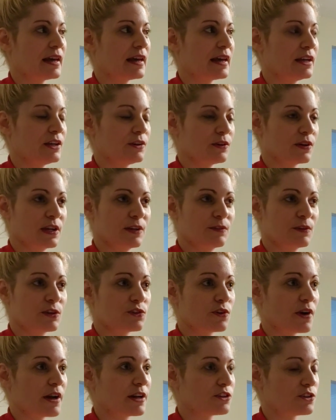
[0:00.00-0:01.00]
and you could even
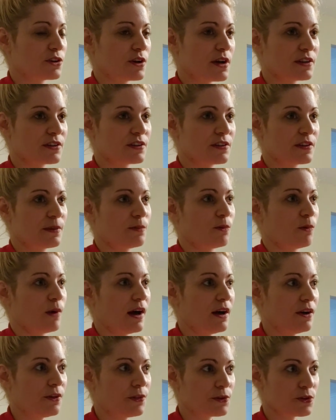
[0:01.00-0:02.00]
try to talk to them
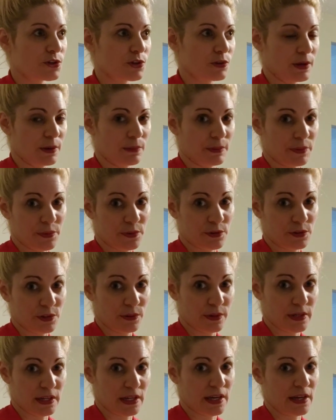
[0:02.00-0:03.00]
while they're doing what they're
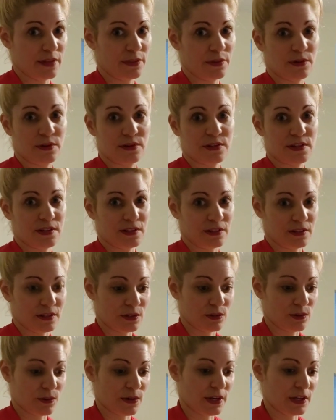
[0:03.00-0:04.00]
doing and they're still
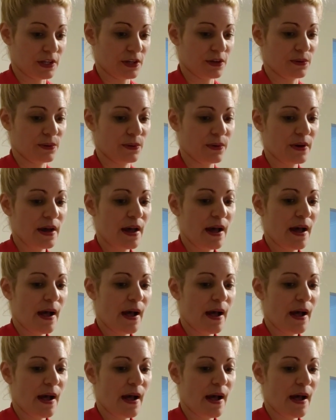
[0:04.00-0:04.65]
ignoring you.